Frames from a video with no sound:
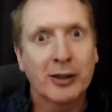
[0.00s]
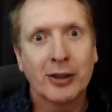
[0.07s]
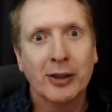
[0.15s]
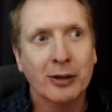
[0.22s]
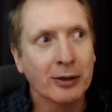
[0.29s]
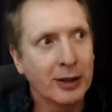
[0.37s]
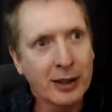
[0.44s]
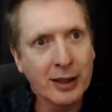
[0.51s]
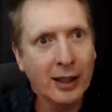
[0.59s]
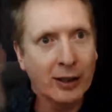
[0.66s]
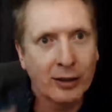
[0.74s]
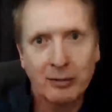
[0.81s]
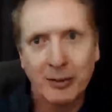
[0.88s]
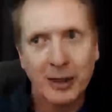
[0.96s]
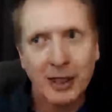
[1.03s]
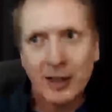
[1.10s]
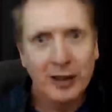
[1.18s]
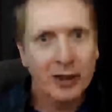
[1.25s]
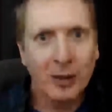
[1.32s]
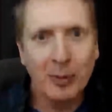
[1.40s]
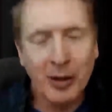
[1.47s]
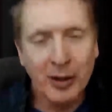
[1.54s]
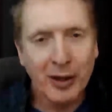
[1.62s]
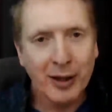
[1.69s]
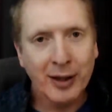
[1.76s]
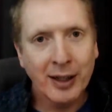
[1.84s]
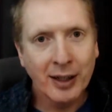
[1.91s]
you know, there's a some other
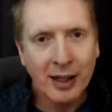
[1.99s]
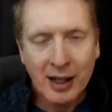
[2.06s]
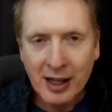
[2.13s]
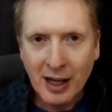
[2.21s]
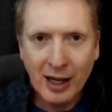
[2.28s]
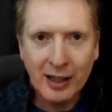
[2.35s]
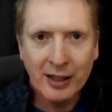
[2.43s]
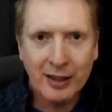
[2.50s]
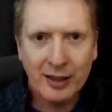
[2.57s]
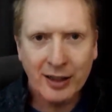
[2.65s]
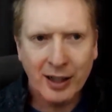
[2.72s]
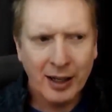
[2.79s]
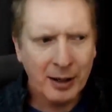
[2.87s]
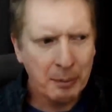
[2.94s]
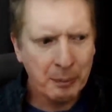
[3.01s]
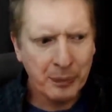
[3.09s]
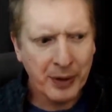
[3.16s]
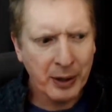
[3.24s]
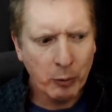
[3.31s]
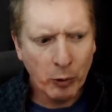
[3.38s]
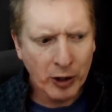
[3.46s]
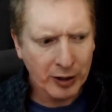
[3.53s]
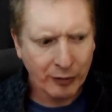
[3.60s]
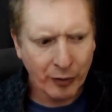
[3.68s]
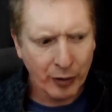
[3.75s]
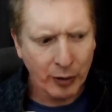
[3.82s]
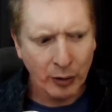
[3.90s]
thing and it's um, it worked
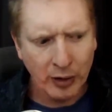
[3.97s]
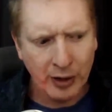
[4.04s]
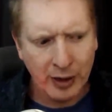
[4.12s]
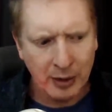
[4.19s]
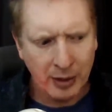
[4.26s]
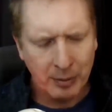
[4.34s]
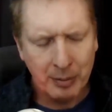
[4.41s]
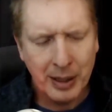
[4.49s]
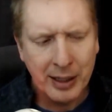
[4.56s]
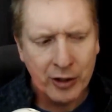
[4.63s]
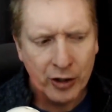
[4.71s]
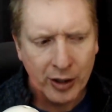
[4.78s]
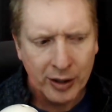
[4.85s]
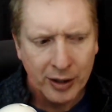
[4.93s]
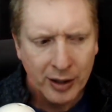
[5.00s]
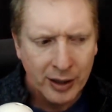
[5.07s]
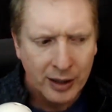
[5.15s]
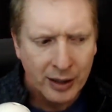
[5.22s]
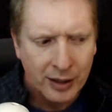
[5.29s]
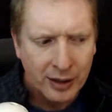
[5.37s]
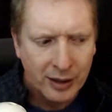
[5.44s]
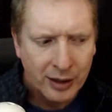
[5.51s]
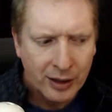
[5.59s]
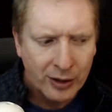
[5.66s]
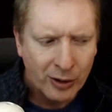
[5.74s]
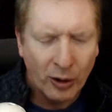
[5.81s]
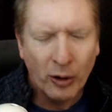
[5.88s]
for all of the major
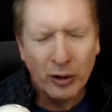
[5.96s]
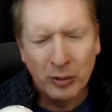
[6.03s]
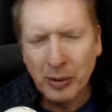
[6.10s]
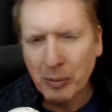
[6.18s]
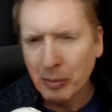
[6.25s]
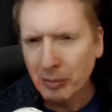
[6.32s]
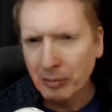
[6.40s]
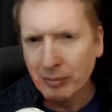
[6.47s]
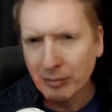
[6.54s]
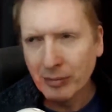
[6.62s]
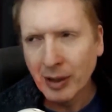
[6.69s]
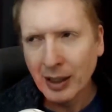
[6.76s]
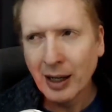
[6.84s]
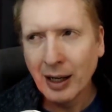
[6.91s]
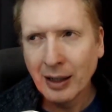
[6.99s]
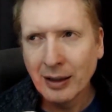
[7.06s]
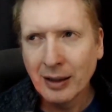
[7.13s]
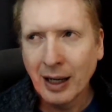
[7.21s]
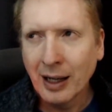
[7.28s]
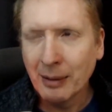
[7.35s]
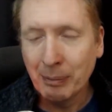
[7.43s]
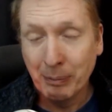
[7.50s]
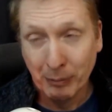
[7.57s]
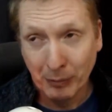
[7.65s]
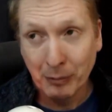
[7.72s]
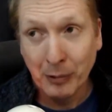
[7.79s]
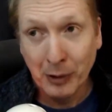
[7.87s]
not all but a
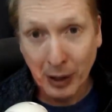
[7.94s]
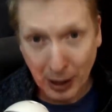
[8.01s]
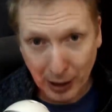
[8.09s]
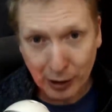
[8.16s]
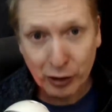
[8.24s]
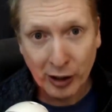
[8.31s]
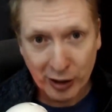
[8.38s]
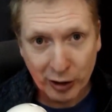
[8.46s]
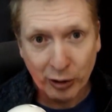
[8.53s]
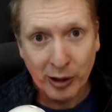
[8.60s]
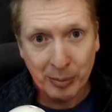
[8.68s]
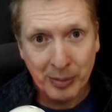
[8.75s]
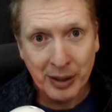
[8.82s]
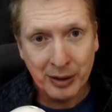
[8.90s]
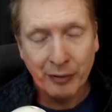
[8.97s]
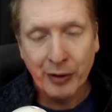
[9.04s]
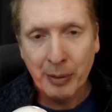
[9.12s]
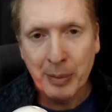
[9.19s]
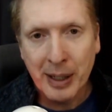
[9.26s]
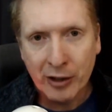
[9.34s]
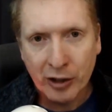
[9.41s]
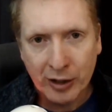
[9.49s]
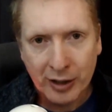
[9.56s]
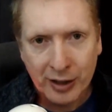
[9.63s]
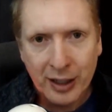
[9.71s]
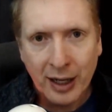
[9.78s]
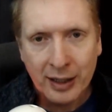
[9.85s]
large assortment of the major
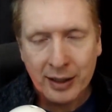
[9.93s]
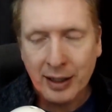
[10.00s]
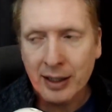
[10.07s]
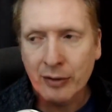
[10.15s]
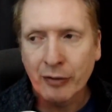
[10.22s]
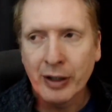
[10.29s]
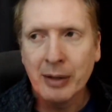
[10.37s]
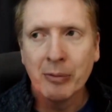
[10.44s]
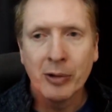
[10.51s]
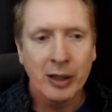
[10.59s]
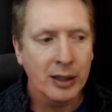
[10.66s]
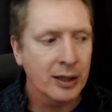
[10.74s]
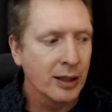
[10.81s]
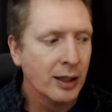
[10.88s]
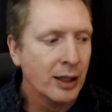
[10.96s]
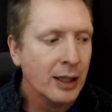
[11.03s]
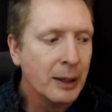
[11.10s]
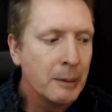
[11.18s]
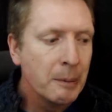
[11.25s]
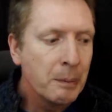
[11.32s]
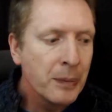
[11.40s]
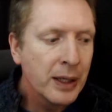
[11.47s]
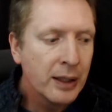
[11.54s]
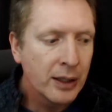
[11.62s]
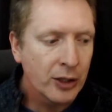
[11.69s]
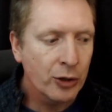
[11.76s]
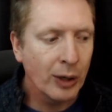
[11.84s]
CSS frameworks.
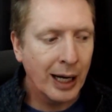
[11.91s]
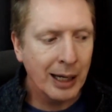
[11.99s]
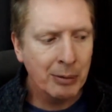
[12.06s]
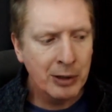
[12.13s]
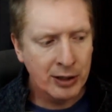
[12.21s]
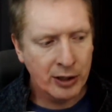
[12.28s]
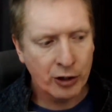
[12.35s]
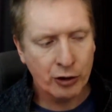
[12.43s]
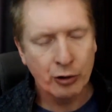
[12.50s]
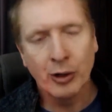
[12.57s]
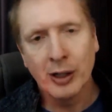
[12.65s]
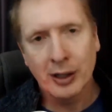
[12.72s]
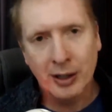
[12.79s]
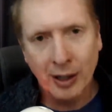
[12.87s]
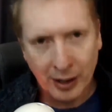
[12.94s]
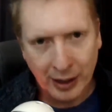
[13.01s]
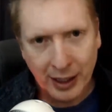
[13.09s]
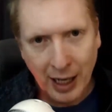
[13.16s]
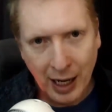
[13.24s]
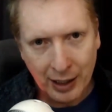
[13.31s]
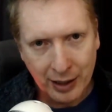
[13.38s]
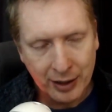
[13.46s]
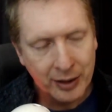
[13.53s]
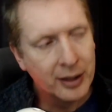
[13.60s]
So I was the shortcut guy.